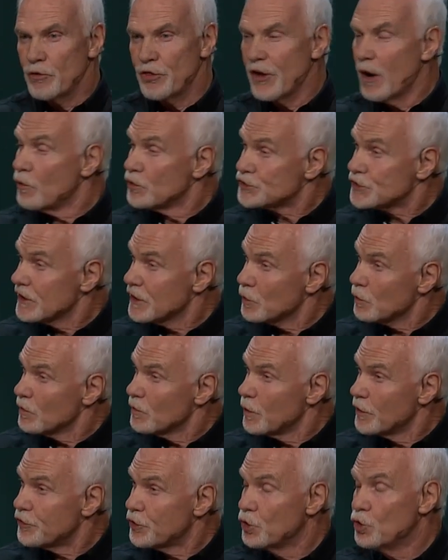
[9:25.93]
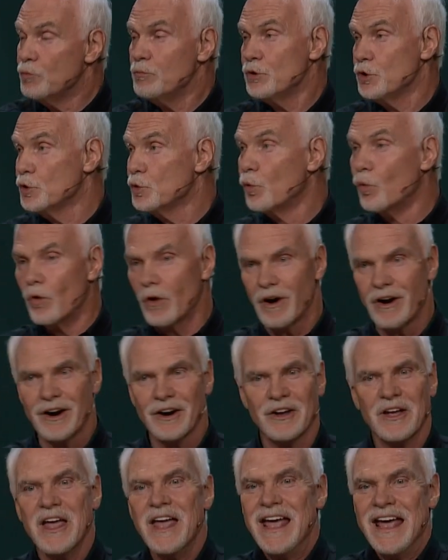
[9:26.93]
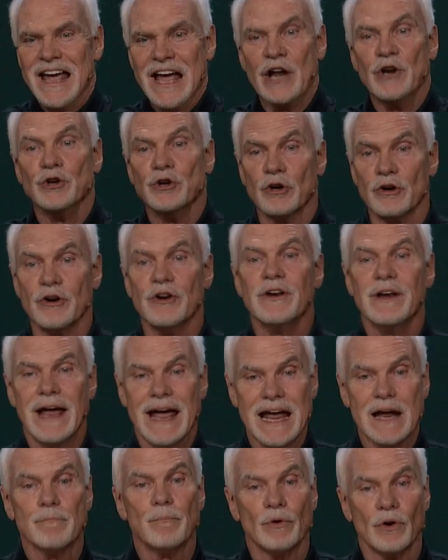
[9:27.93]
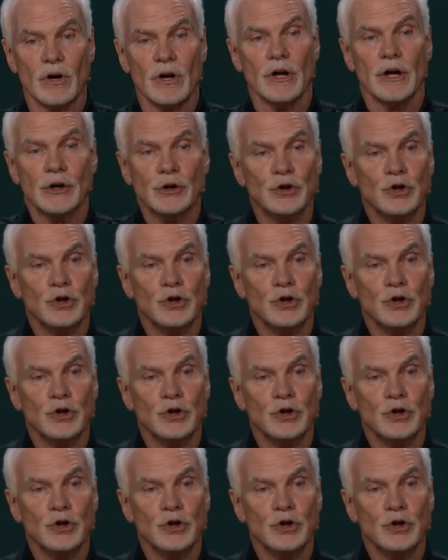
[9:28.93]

with those with whom you work, in your neighborhood.